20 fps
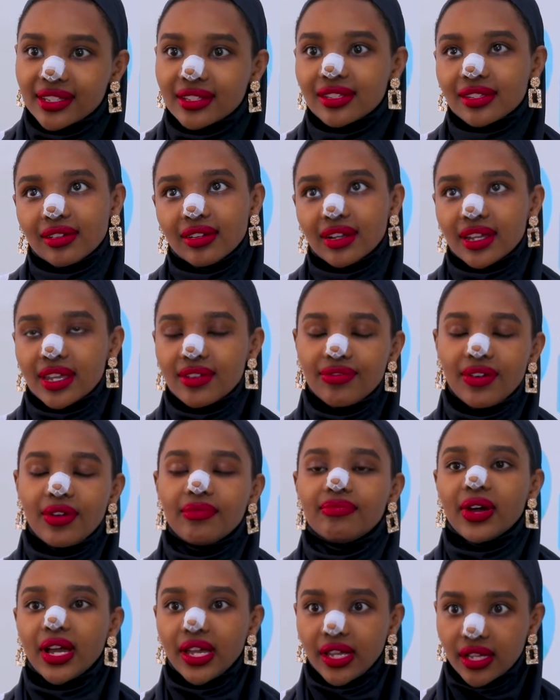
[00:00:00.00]
So if I
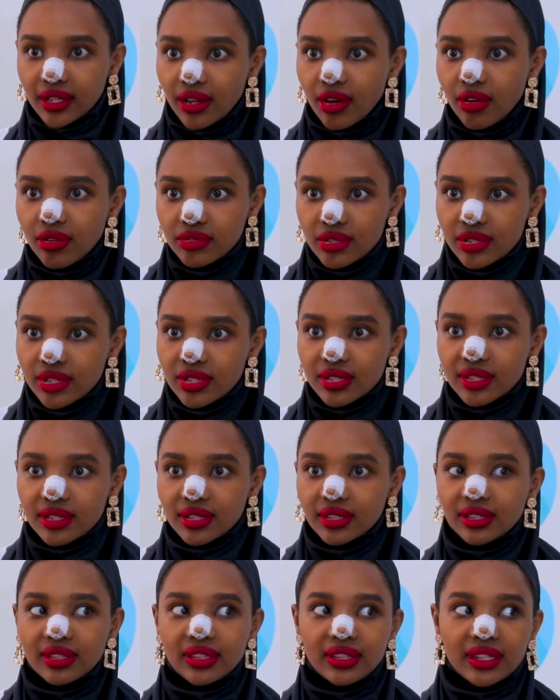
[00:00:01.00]
buy clothes,
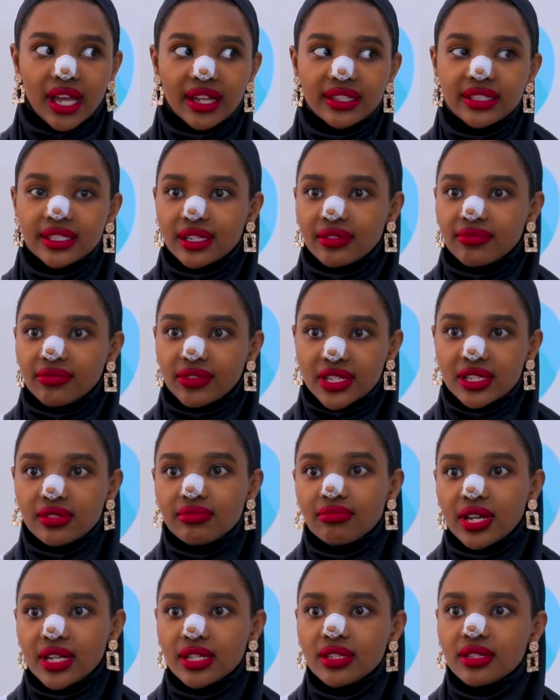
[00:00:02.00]
that's
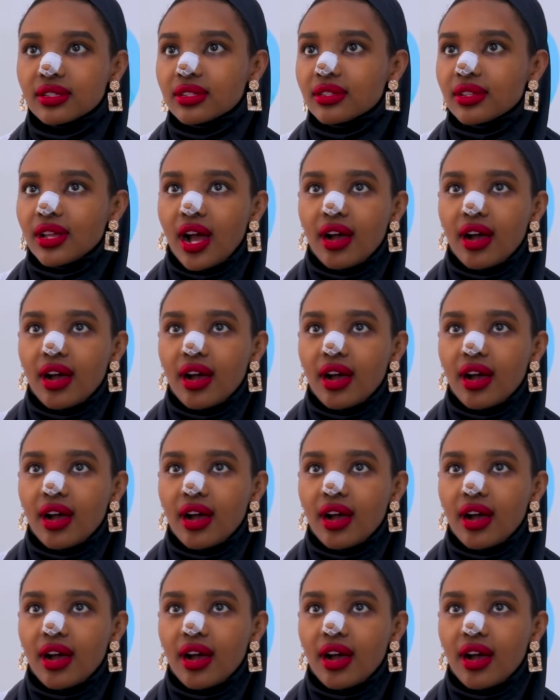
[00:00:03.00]
investments.